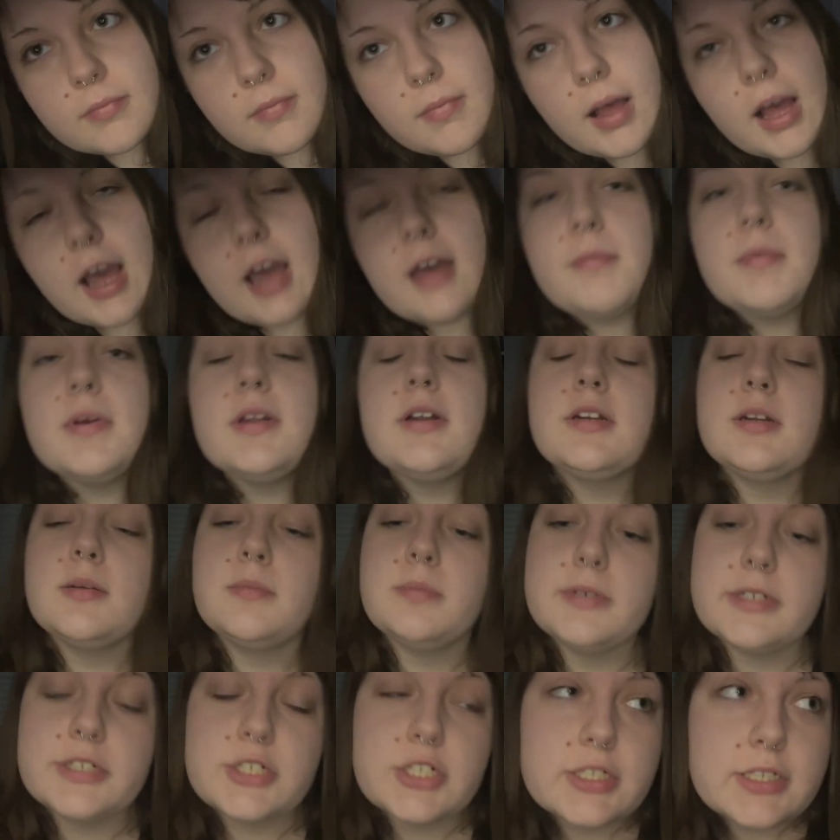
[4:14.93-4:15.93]
I've been on a
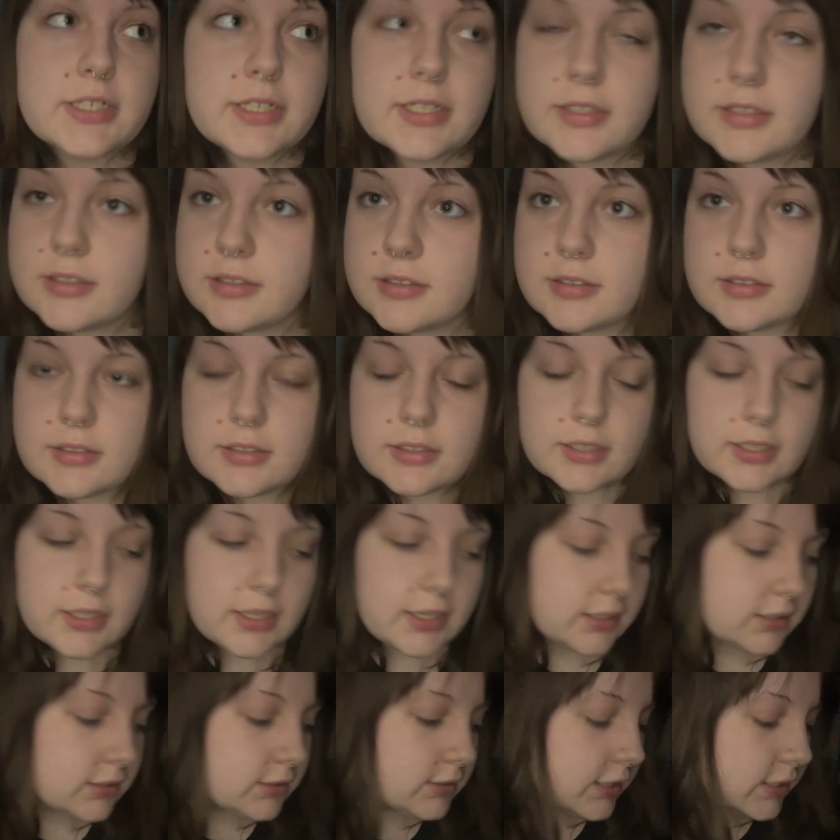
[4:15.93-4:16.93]
Bridgerton
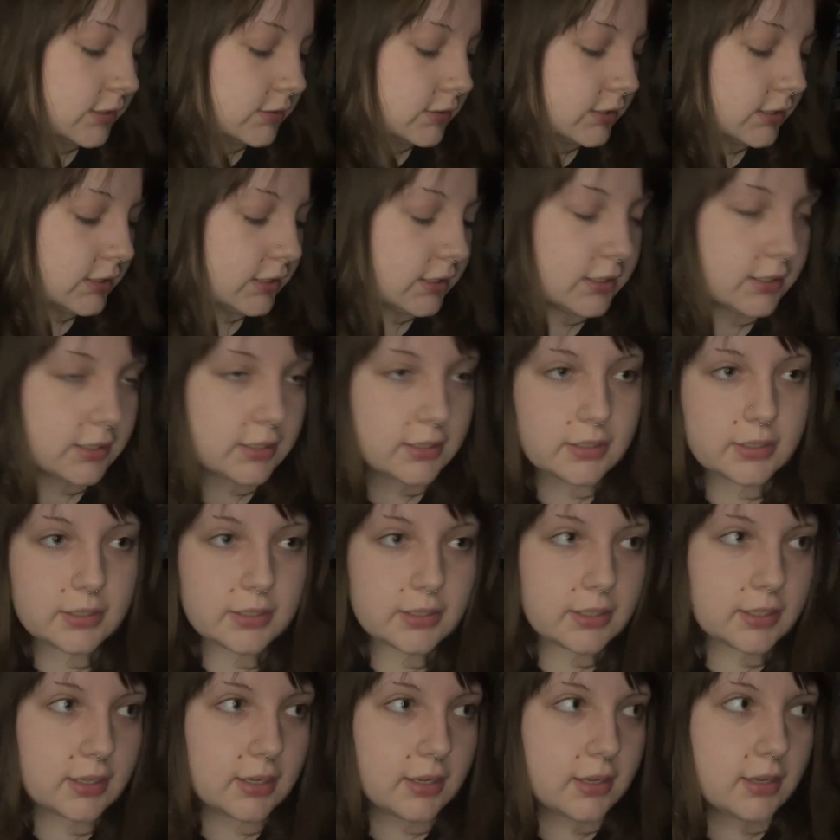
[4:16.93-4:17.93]
kick lately.
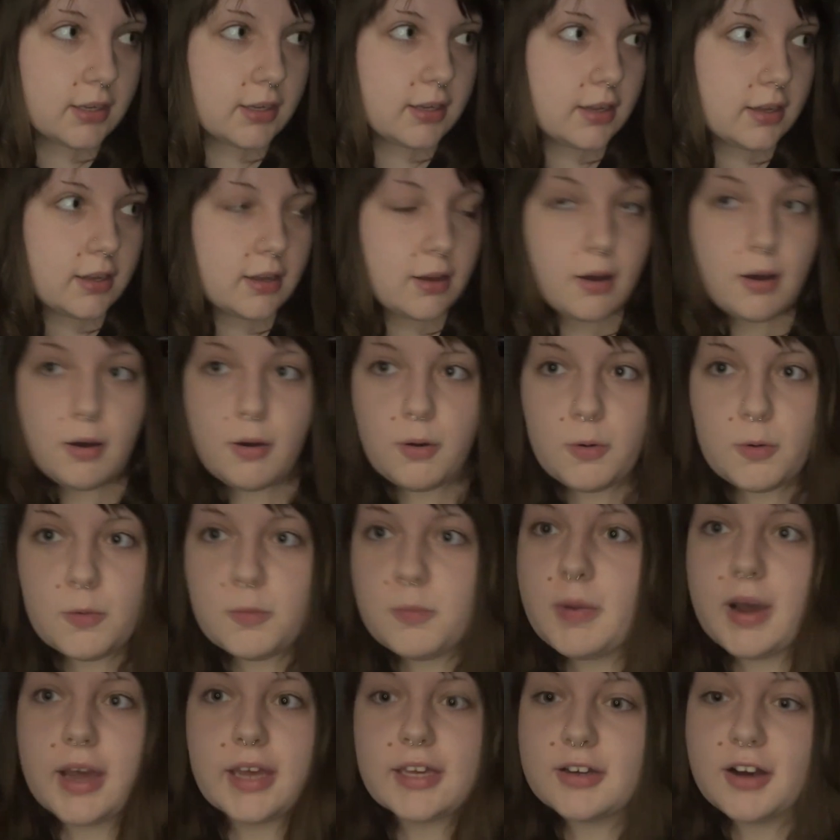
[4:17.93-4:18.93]
Oh
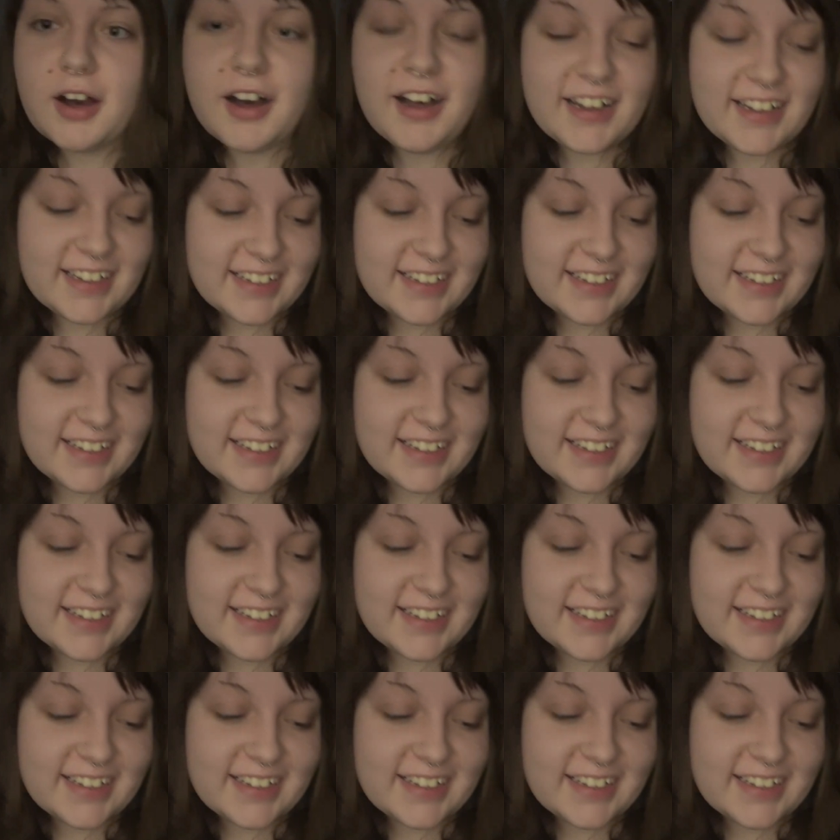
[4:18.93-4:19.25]
my god.